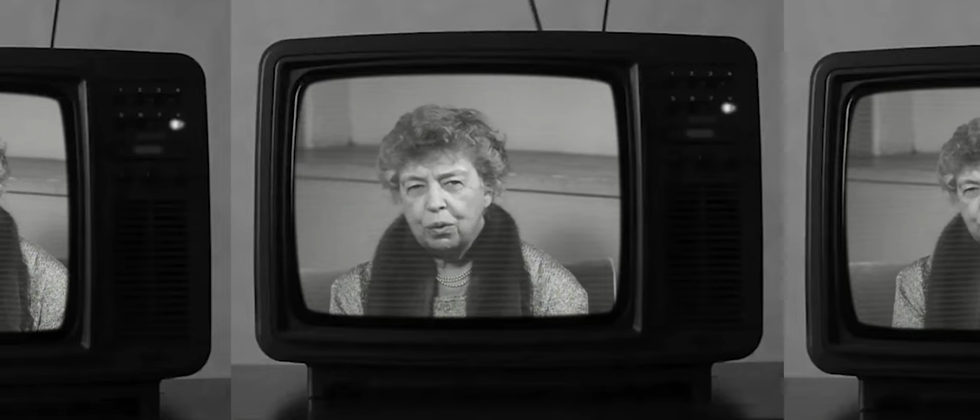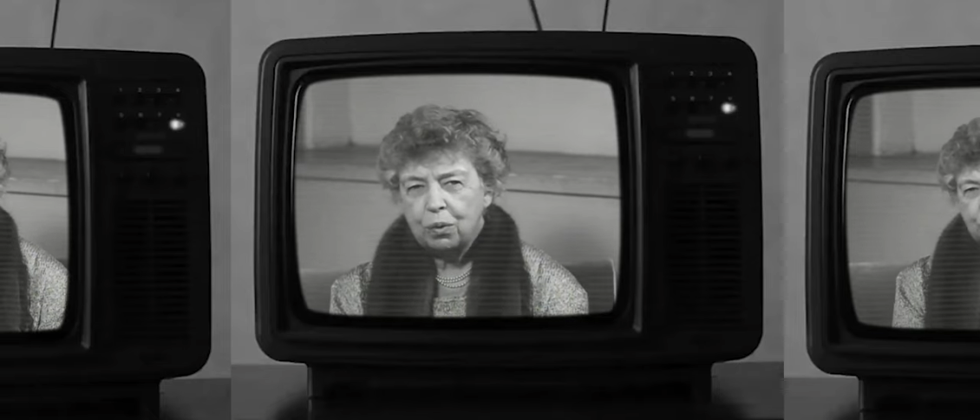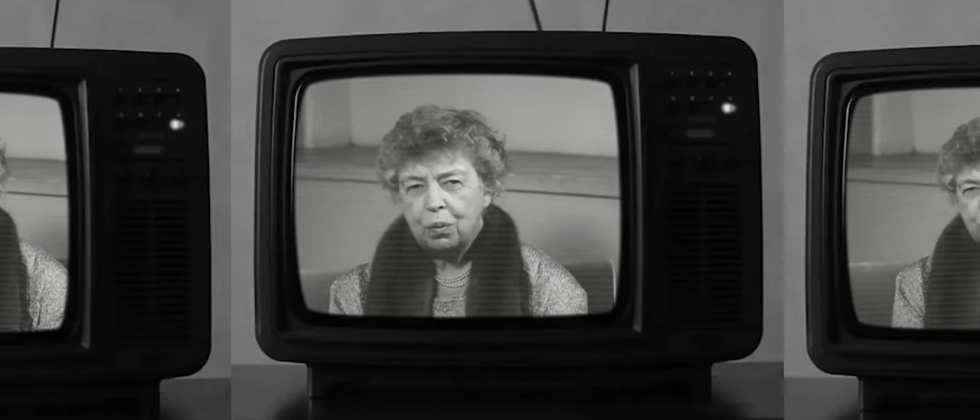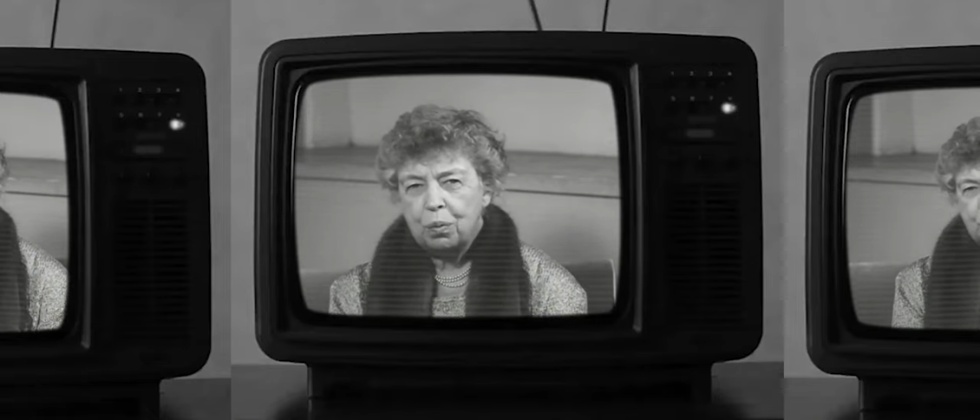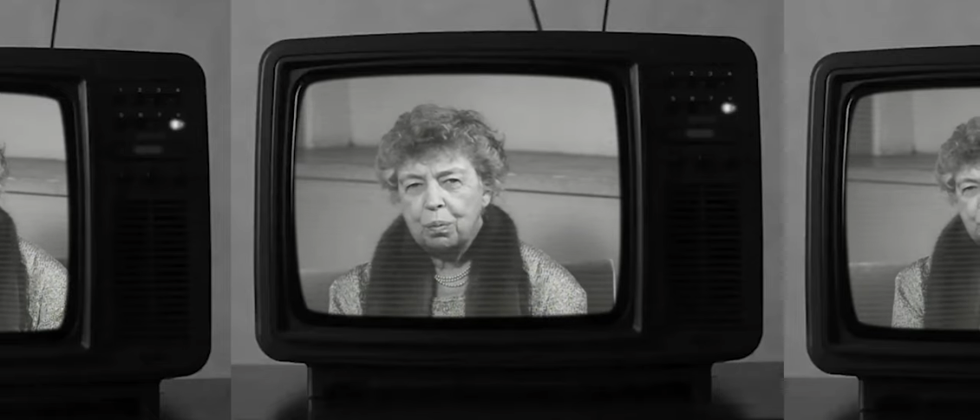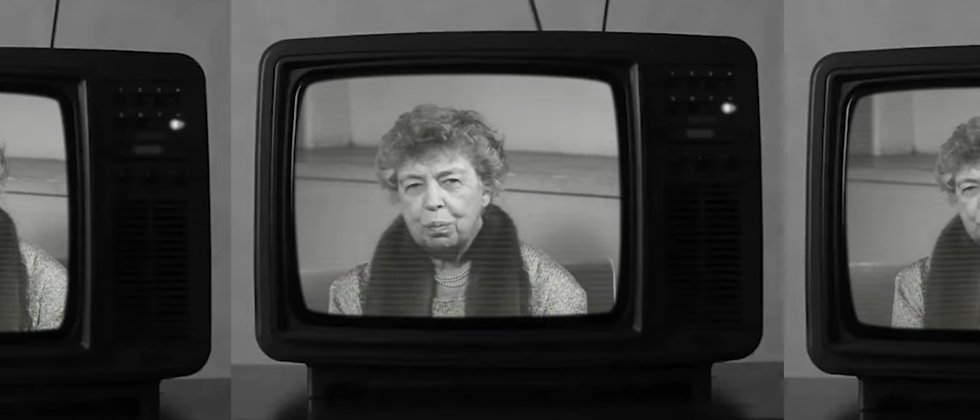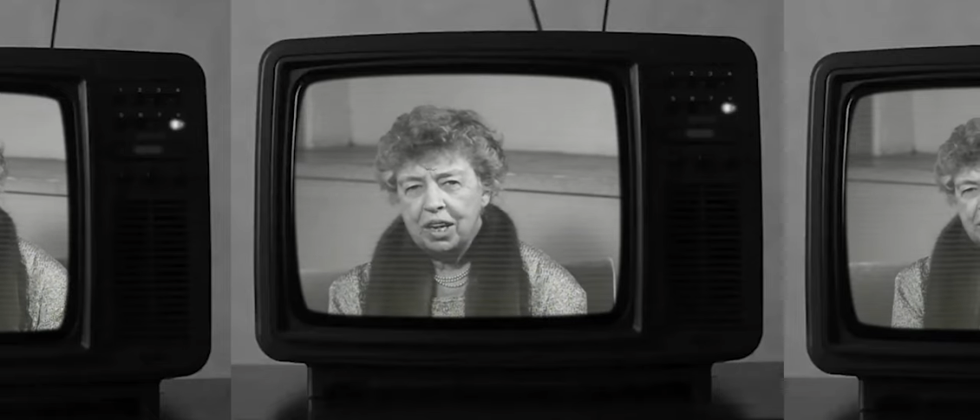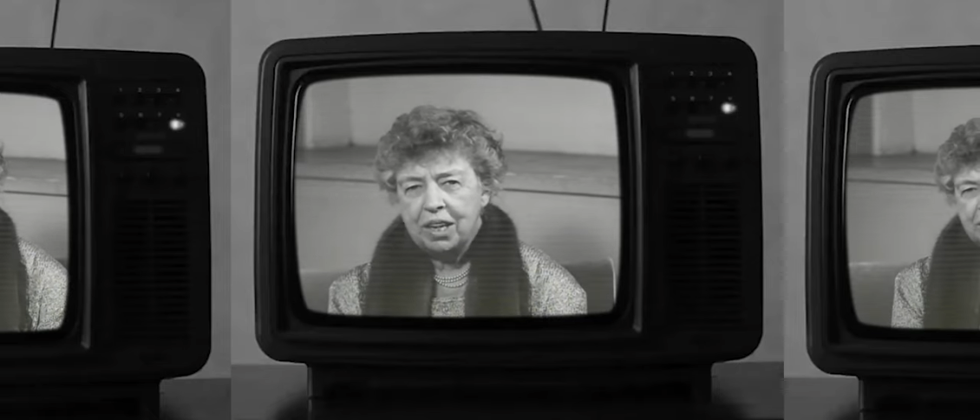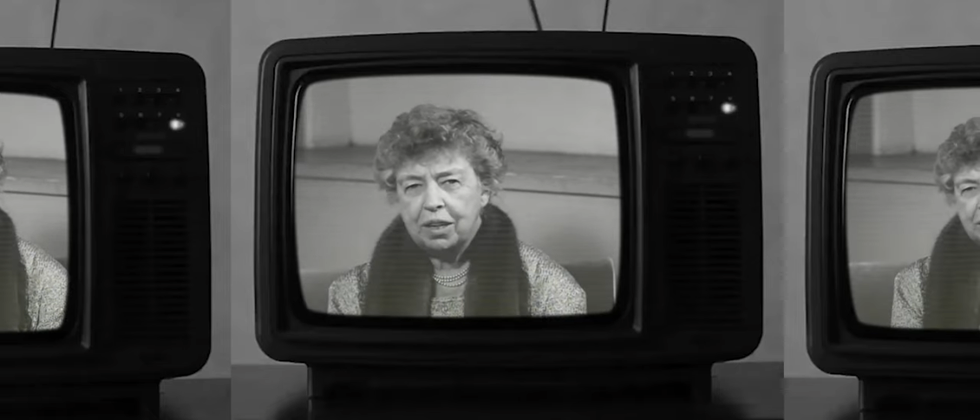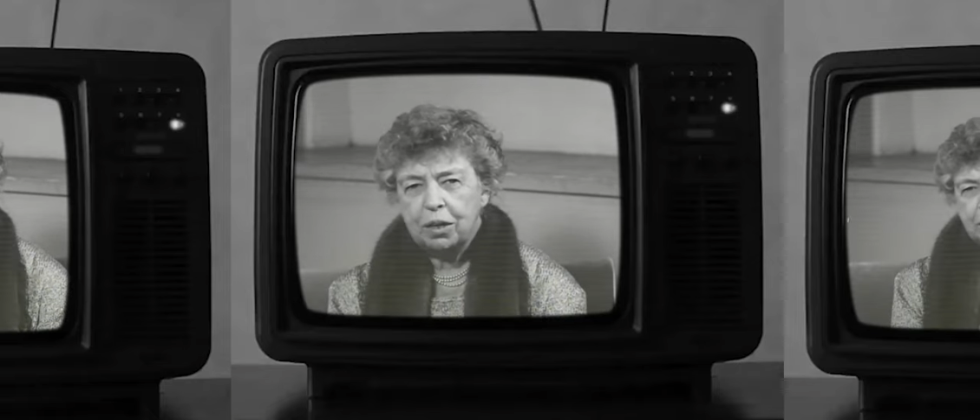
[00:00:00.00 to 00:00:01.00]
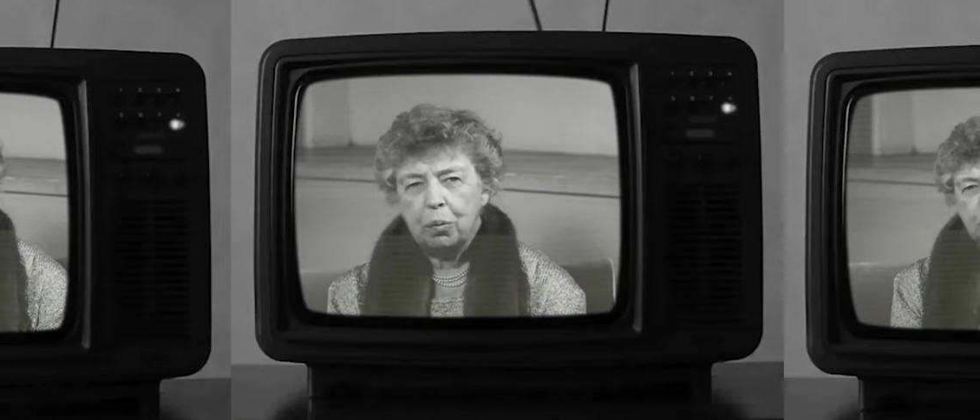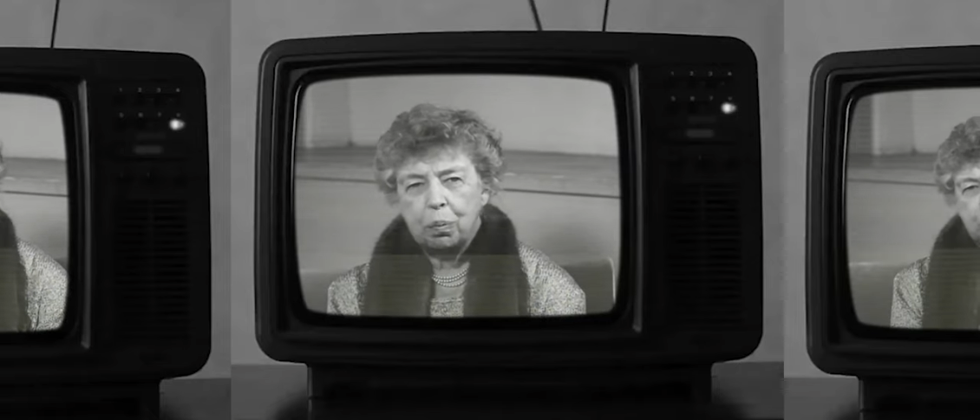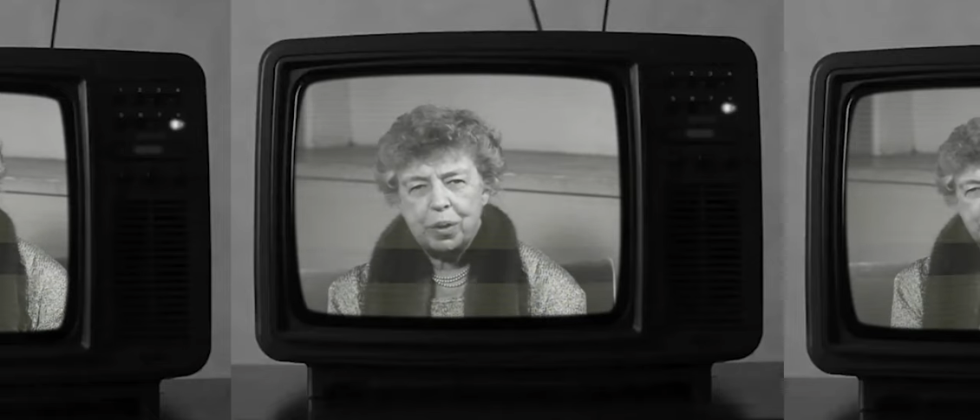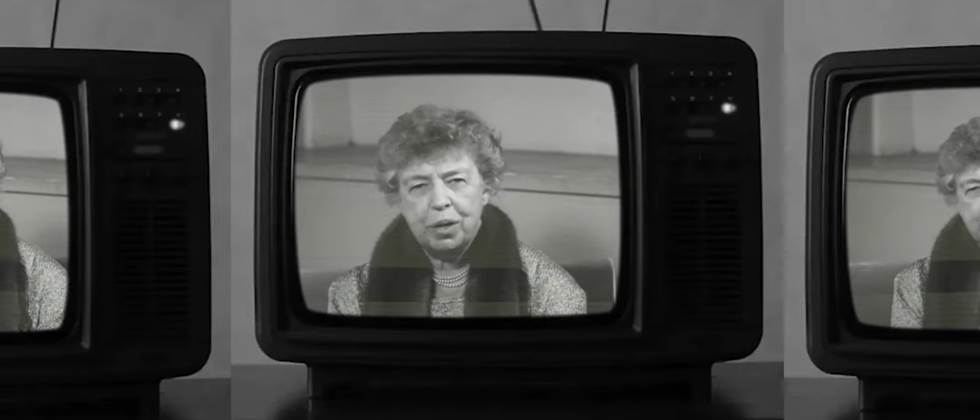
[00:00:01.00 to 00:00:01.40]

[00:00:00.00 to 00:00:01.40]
to make